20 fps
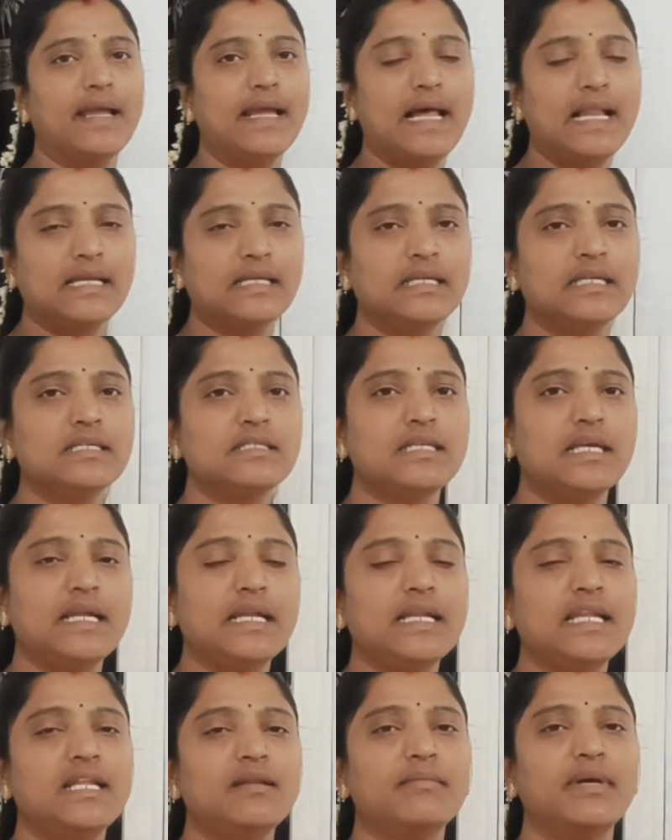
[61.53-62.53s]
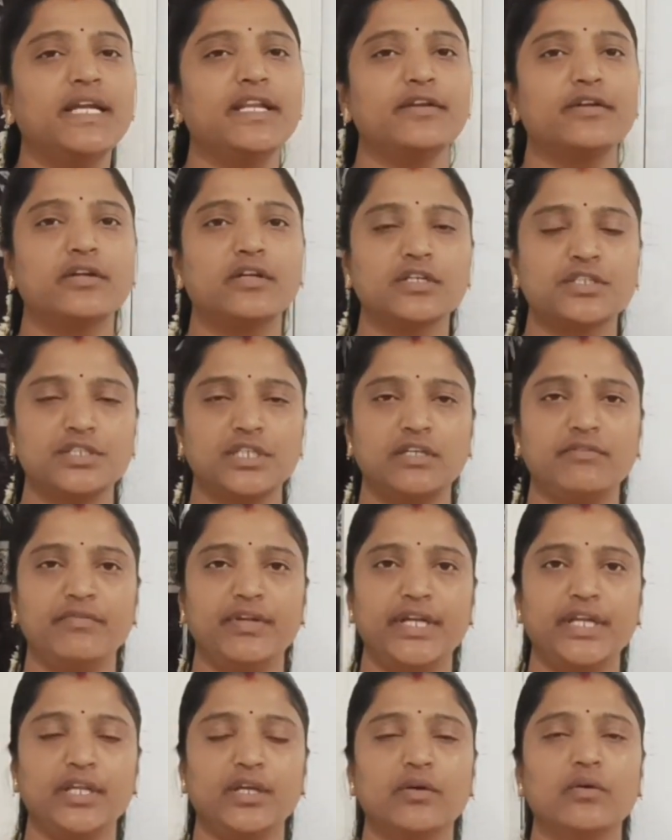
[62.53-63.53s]
I already said in my introduction
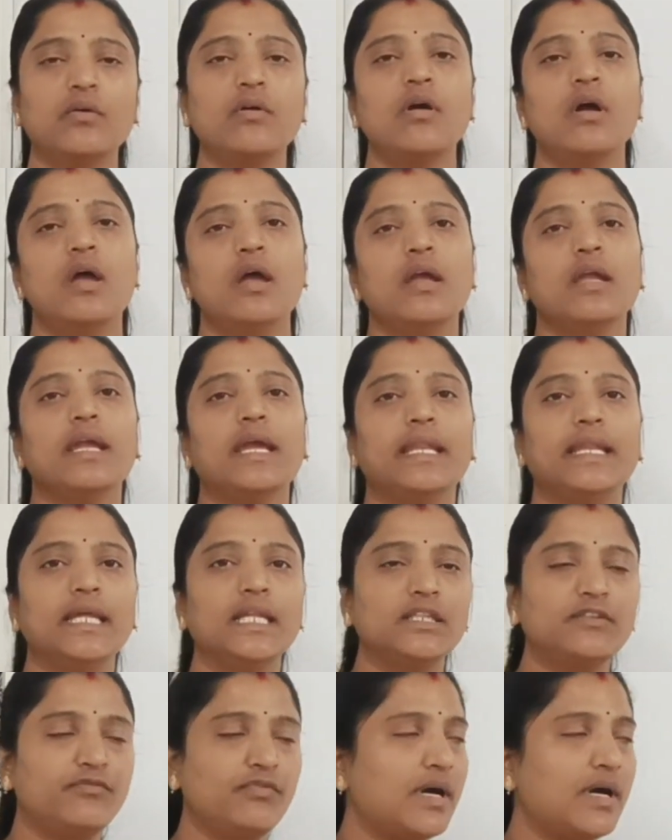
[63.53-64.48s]
video nth